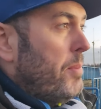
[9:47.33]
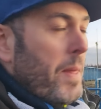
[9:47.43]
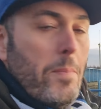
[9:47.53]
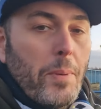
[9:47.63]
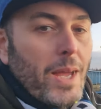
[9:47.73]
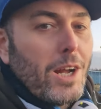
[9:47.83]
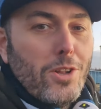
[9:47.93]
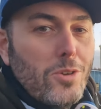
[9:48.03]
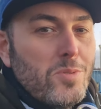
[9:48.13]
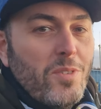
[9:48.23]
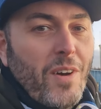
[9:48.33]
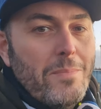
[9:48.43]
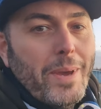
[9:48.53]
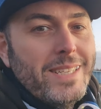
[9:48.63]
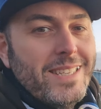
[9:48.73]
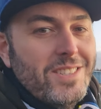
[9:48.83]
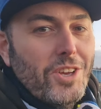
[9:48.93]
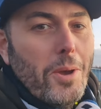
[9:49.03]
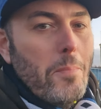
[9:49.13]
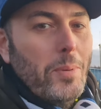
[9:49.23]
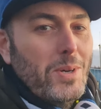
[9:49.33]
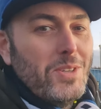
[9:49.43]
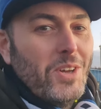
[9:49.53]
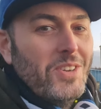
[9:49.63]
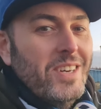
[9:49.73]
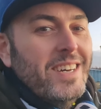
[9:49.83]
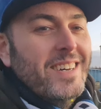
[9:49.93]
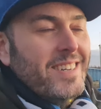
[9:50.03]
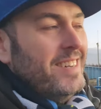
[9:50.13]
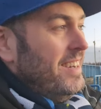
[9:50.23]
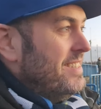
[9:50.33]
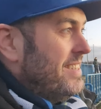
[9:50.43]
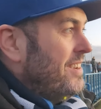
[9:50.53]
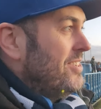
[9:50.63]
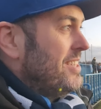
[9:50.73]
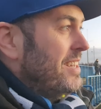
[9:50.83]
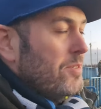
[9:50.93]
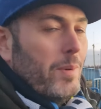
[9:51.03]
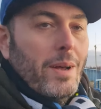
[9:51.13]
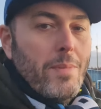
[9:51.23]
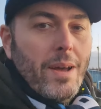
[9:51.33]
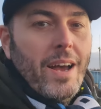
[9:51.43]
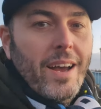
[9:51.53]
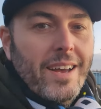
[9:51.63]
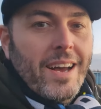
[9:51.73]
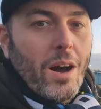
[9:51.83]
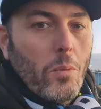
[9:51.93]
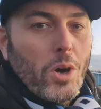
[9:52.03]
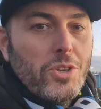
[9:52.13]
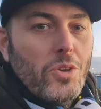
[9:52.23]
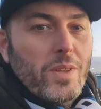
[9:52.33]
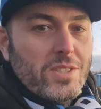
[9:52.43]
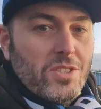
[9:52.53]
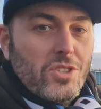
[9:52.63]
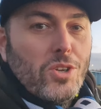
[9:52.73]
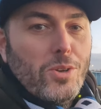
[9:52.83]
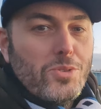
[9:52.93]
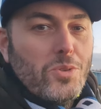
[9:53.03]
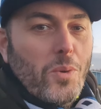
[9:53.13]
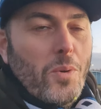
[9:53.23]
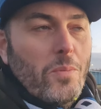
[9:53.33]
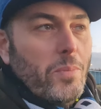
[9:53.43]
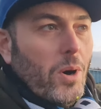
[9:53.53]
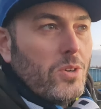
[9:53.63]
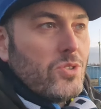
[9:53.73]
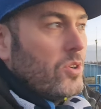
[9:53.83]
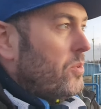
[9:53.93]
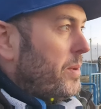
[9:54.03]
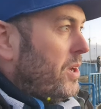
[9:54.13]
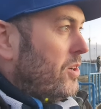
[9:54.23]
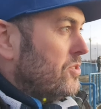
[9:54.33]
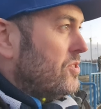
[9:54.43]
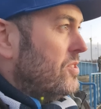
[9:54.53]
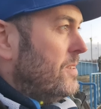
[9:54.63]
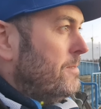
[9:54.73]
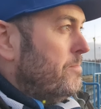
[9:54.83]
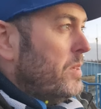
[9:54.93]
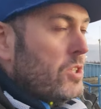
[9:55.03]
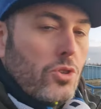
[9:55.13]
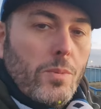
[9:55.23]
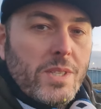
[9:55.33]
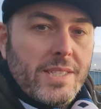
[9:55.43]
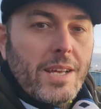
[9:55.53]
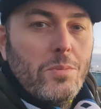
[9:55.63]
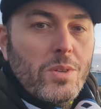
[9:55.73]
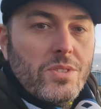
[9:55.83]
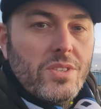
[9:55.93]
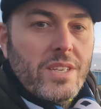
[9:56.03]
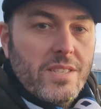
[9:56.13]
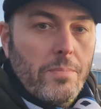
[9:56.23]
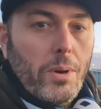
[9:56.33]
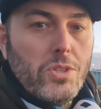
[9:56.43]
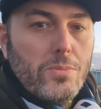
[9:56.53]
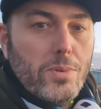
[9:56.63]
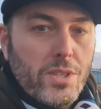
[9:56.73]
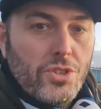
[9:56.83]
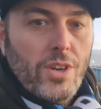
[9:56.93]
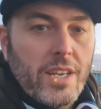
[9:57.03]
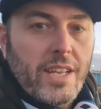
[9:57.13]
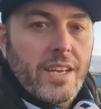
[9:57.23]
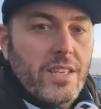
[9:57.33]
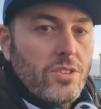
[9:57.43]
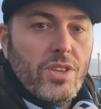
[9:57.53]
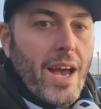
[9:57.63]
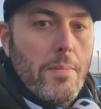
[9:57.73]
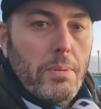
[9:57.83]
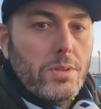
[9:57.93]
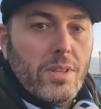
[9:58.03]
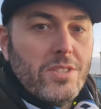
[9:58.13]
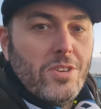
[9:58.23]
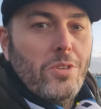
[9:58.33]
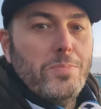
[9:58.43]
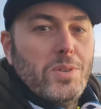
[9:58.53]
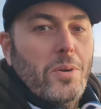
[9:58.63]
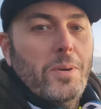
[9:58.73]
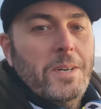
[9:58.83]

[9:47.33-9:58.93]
They're bigger clubs with fan bases that you can build on. Seriously. I want to do this because it's close to home, but also because... Someone said once it's impossible, they tried it, and you just can't build this club, so